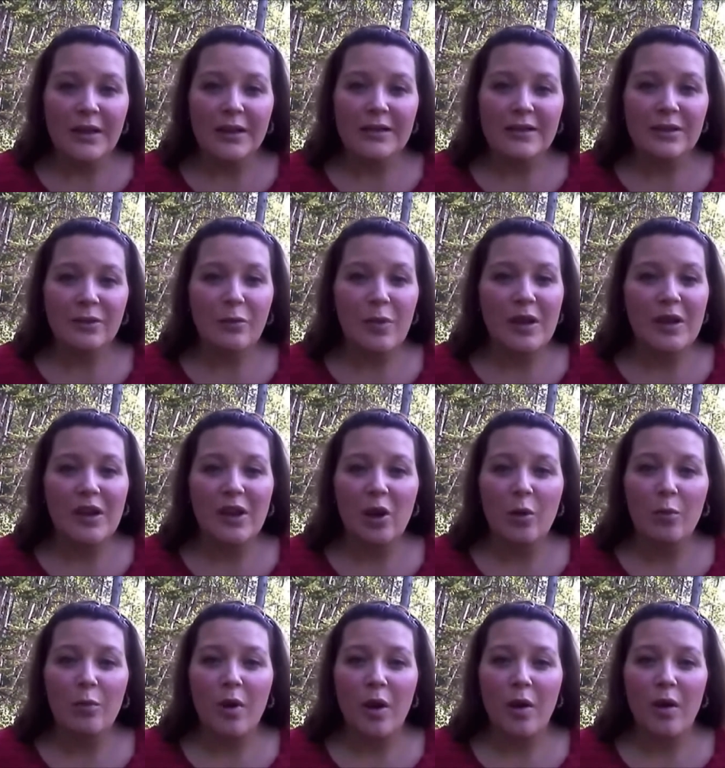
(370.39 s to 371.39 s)
So making
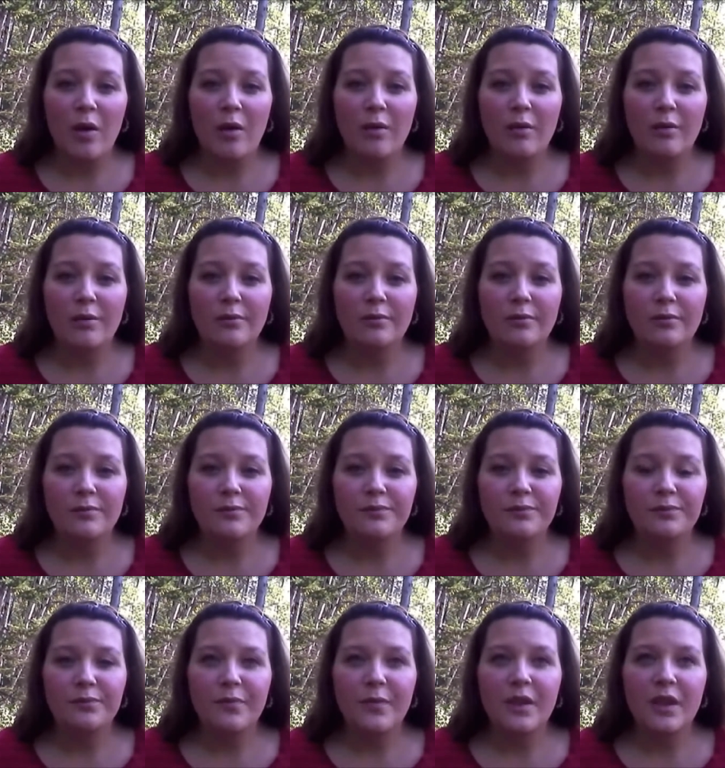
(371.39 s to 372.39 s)

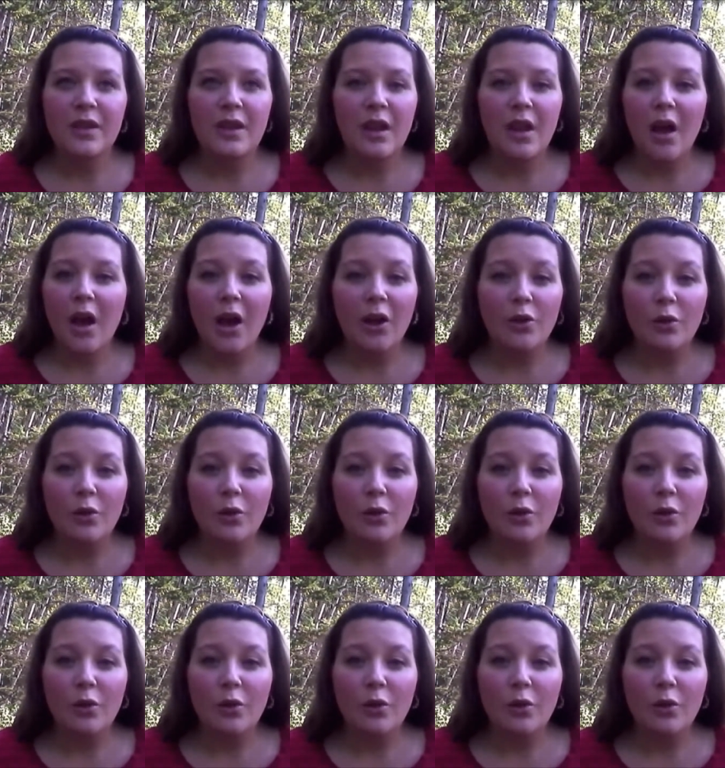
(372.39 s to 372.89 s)
a